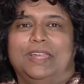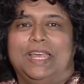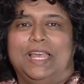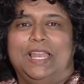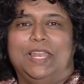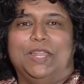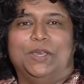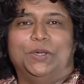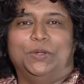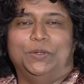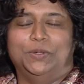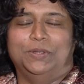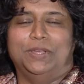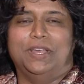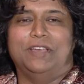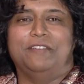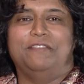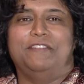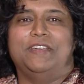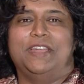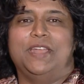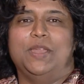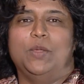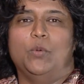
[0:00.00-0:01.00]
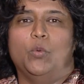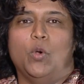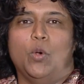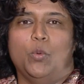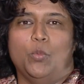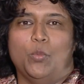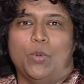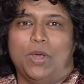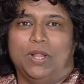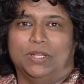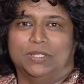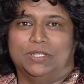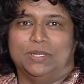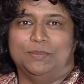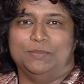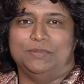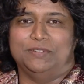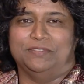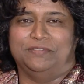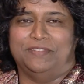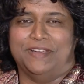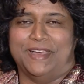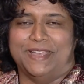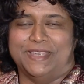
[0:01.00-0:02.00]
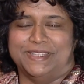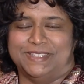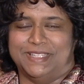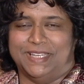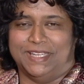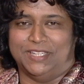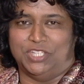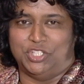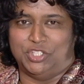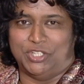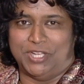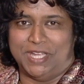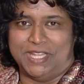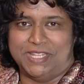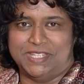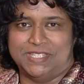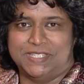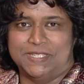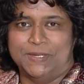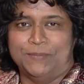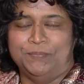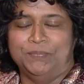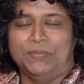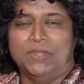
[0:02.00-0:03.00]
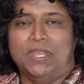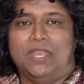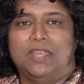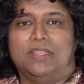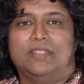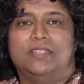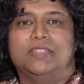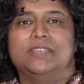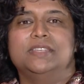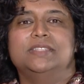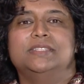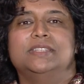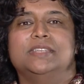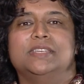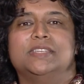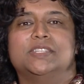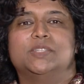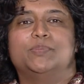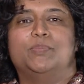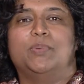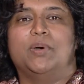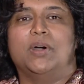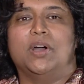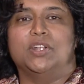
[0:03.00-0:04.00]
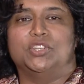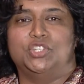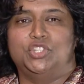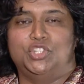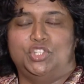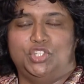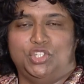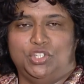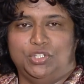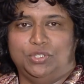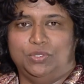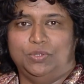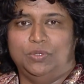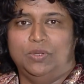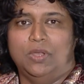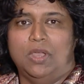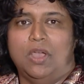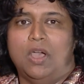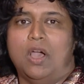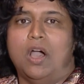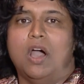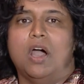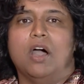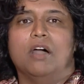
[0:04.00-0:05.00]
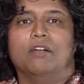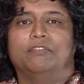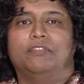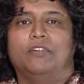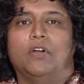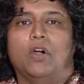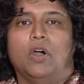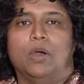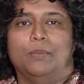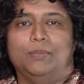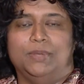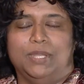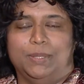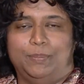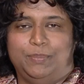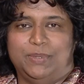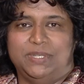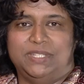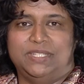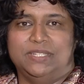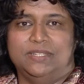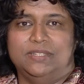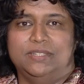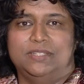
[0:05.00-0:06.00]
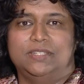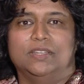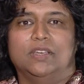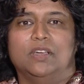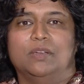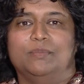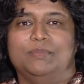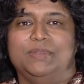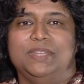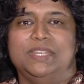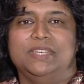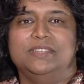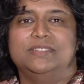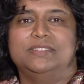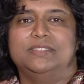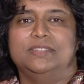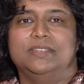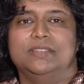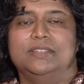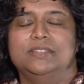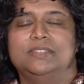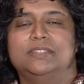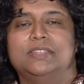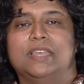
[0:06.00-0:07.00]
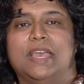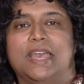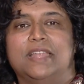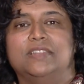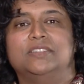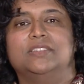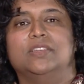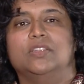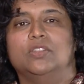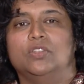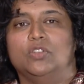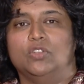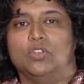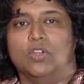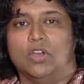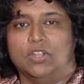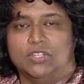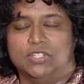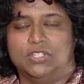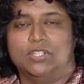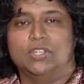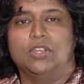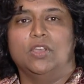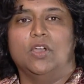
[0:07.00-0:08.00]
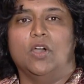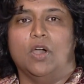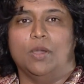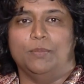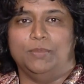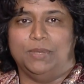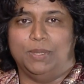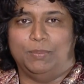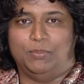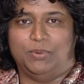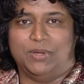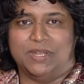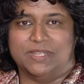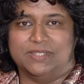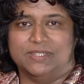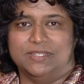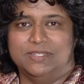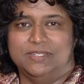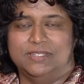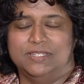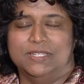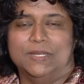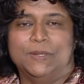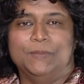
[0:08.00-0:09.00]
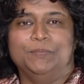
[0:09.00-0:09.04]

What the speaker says: Hello, a very warm welcome to Fireside Chats. This is part 2 of Omnipotent, Omniscient and Not Omnipresent.